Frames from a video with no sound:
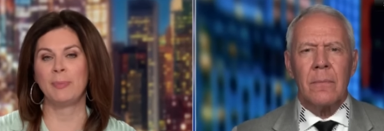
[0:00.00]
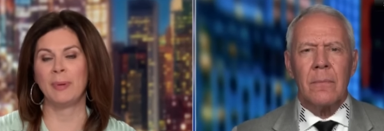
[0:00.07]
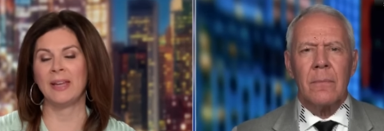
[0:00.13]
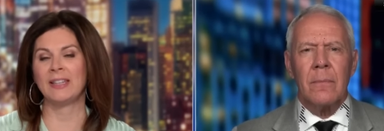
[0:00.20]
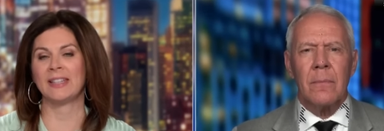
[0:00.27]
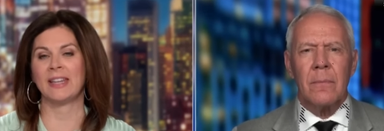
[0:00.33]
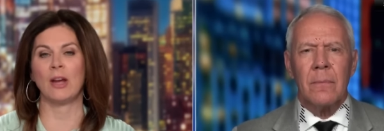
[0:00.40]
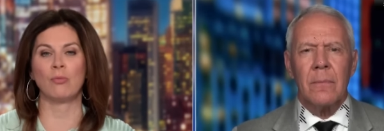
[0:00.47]

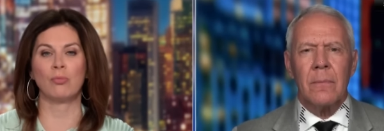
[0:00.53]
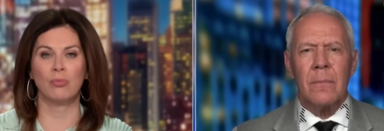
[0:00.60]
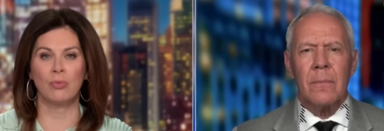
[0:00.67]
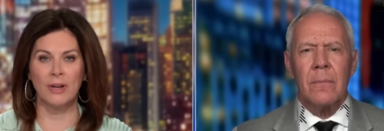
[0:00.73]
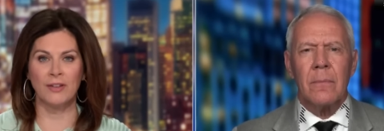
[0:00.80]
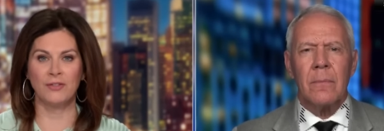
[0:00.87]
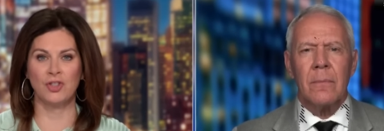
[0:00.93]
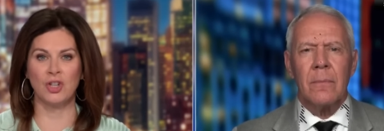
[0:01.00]
Speaker 1: bid to get
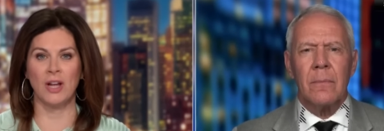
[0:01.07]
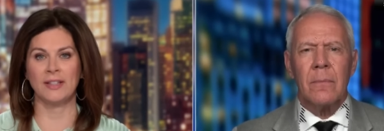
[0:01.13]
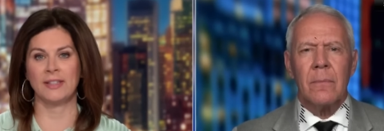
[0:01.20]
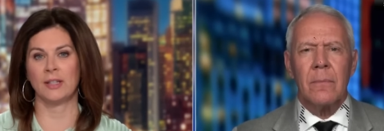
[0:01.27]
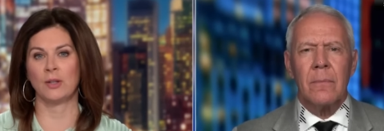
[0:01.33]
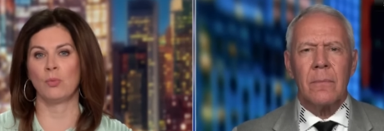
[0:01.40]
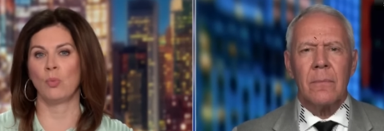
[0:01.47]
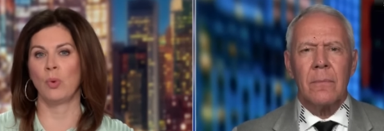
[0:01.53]
rid of
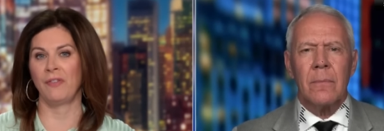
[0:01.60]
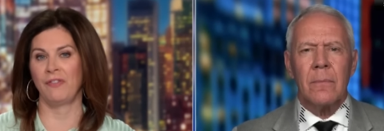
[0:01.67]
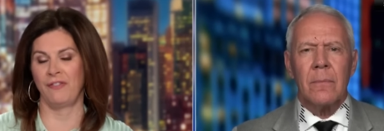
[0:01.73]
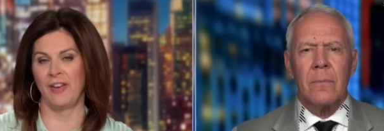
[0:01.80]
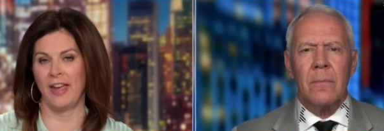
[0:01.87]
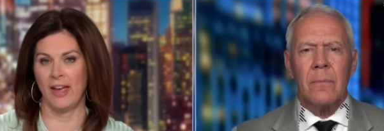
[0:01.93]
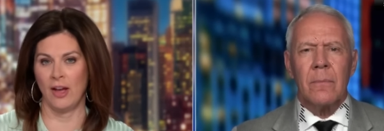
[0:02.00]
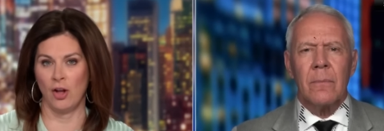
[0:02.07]
Johnson would
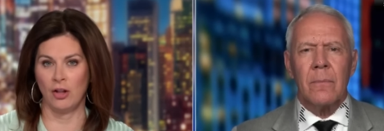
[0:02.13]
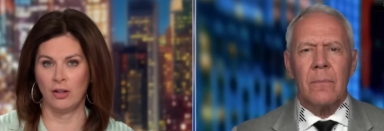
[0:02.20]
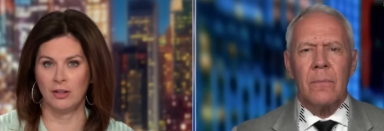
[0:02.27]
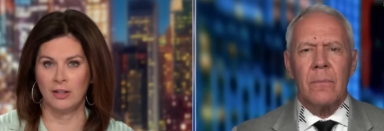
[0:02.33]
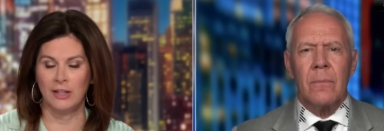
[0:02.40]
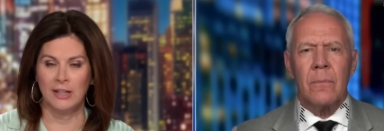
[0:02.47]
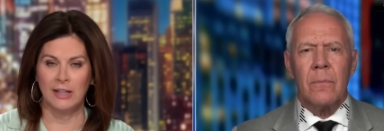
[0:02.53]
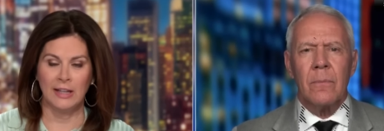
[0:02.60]

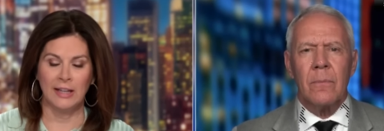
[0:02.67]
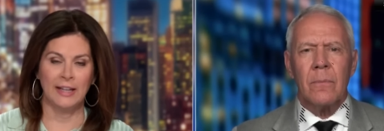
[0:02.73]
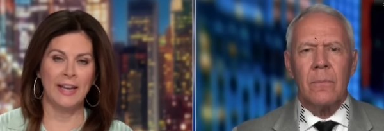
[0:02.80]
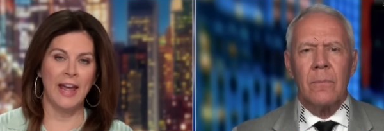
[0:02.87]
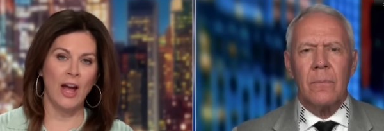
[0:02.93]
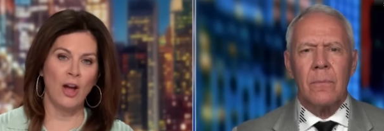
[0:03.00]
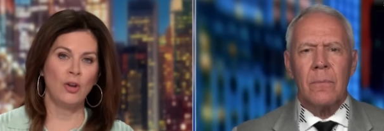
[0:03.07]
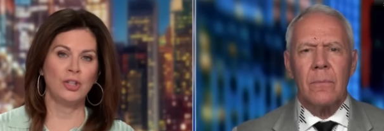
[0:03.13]
fail.
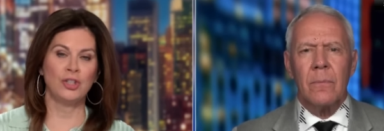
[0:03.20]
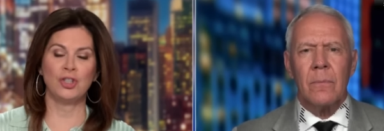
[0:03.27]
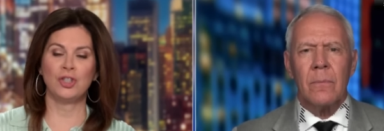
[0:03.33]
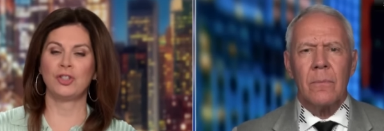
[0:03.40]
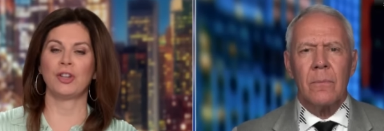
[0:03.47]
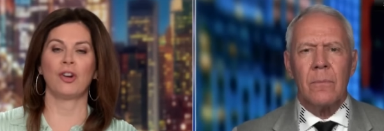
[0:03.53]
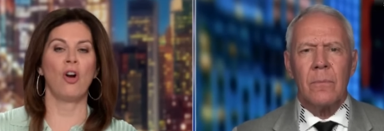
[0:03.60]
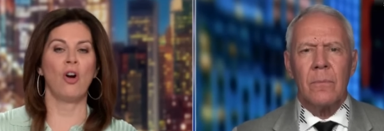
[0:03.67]
Now you
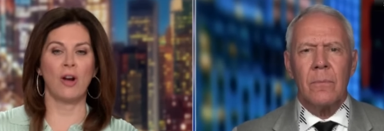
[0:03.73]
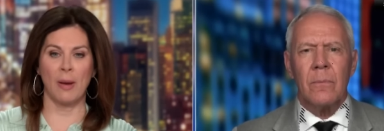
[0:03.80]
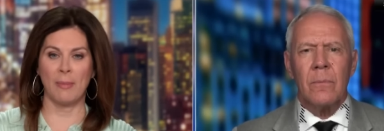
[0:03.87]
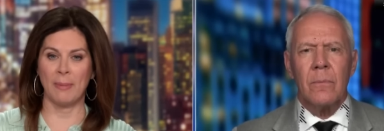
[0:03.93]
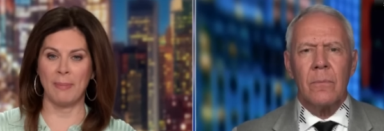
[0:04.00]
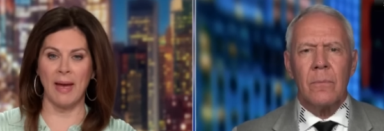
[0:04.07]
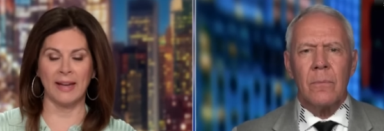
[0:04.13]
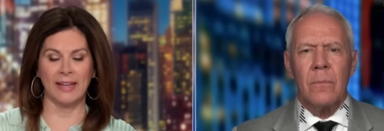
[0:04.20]
just they're all
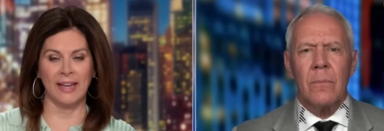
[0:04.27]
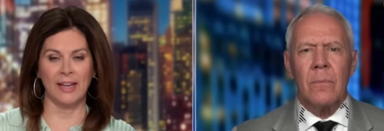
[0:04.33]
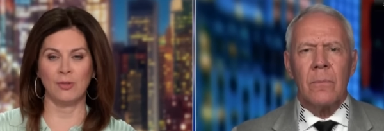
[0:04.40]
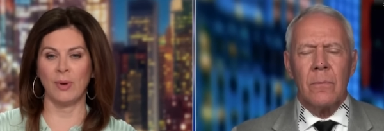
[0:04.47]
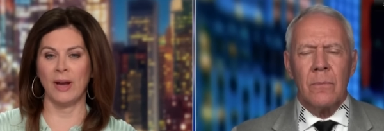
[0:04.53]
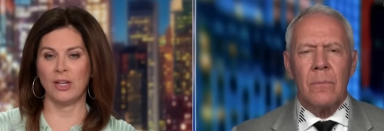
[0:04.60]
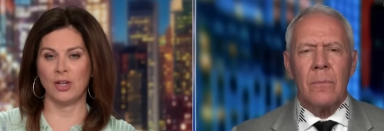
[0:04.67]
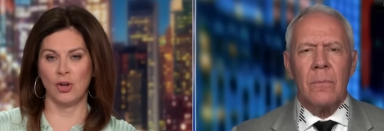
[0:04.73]
coming back in,
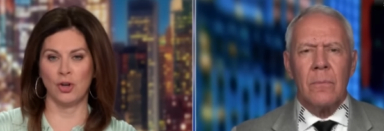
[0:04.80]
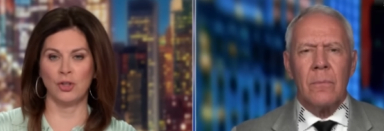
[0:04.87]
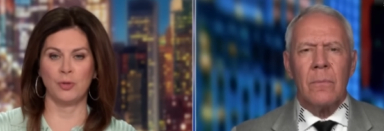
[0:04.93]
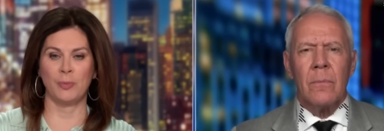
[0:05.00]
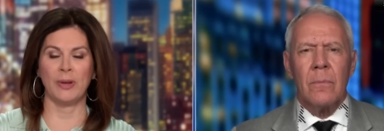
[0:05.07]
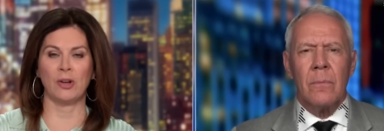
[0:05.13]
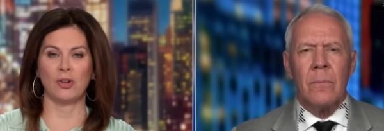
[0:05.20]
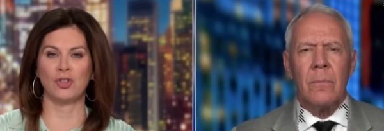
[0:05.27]
right? You heard
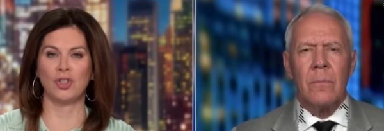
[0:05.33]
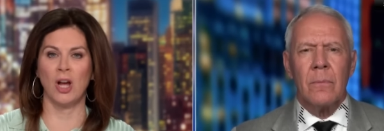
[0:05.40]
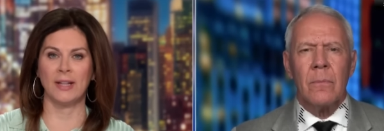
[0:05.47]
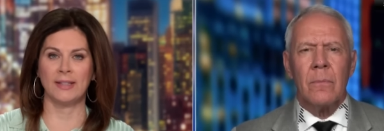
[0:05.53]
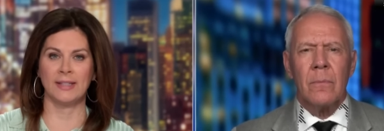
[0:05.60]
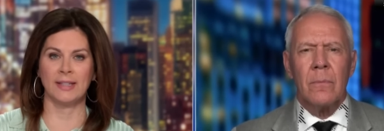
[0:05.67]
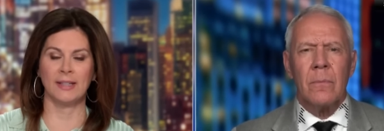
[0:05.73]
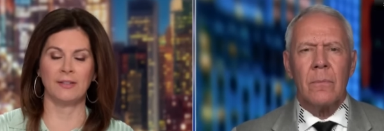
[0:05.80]
Speaker
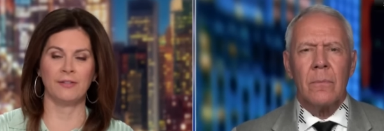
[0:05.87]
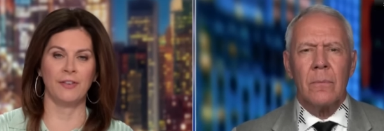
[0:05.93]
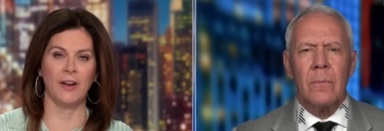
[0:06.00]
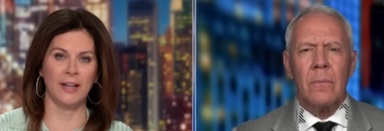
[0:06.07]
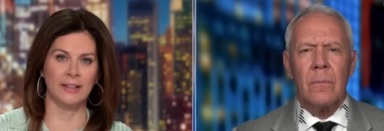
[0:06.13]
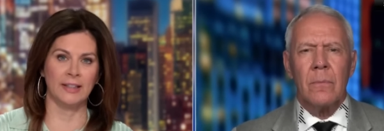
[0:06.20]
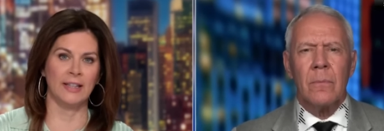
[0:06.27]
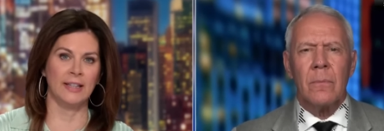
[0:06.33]
Johnson
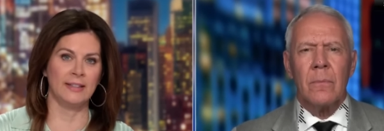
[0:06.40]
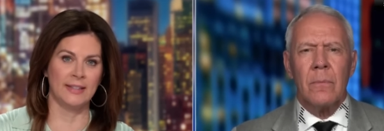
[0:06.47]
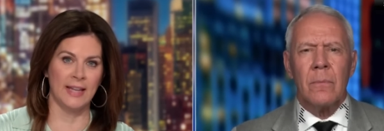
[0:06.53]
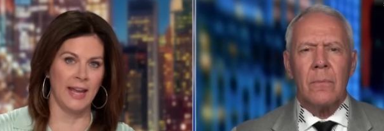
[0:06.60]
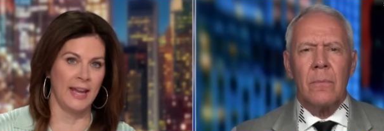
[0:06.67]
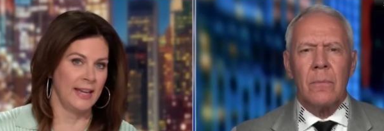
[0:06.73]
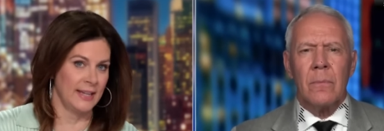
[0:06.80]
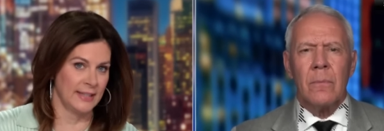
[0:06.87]
finally
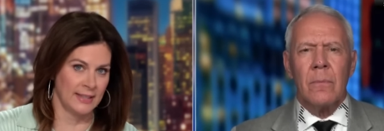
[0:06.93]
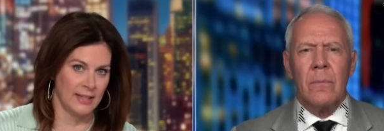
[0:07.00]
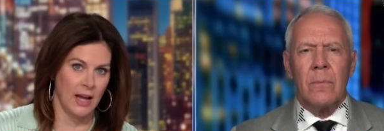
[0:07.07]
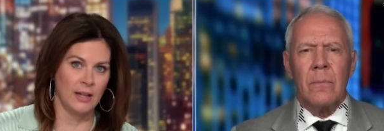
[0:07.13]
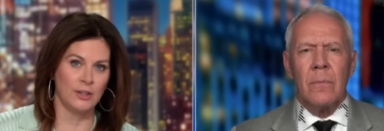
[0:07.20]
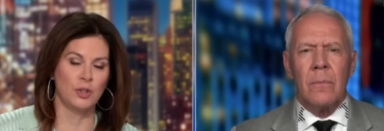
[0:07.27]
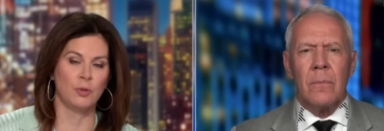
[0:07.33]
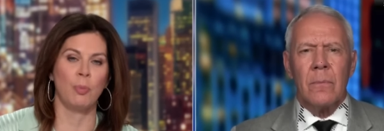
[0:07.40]
say he has
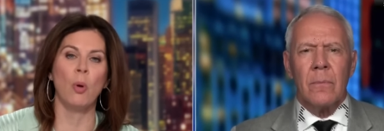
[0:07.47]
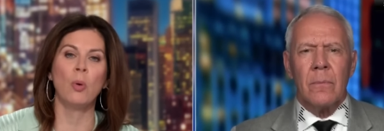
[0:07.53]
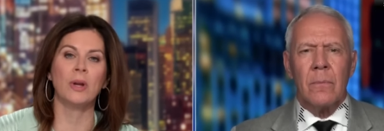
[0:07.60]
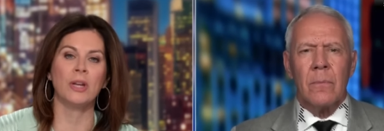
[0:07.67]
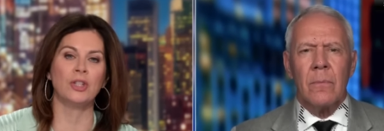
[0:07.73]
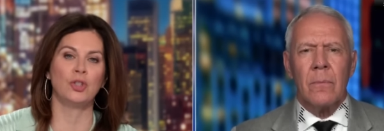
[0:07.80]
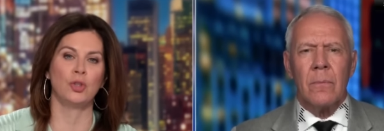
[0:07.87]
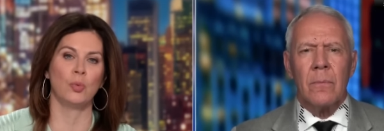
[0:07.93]
not
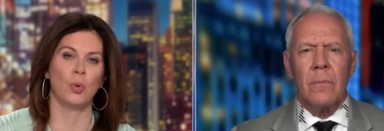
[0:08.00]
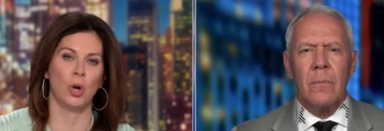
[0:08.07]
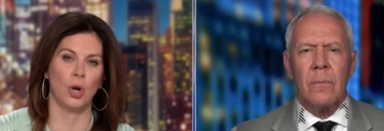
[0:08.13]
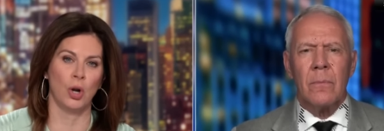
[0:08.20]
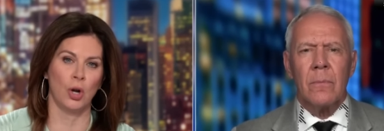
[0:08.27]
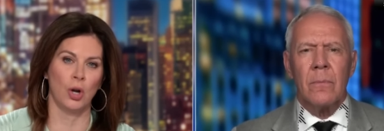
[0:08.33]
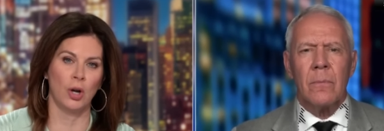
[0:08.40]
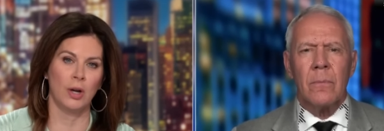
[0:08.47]
spoken to
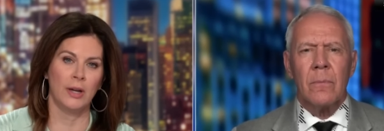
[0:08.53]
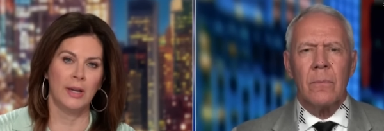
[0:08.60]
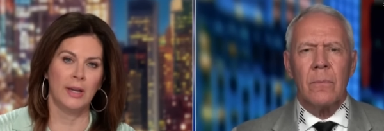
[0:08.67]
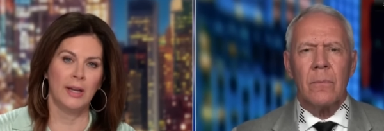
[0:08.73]
her.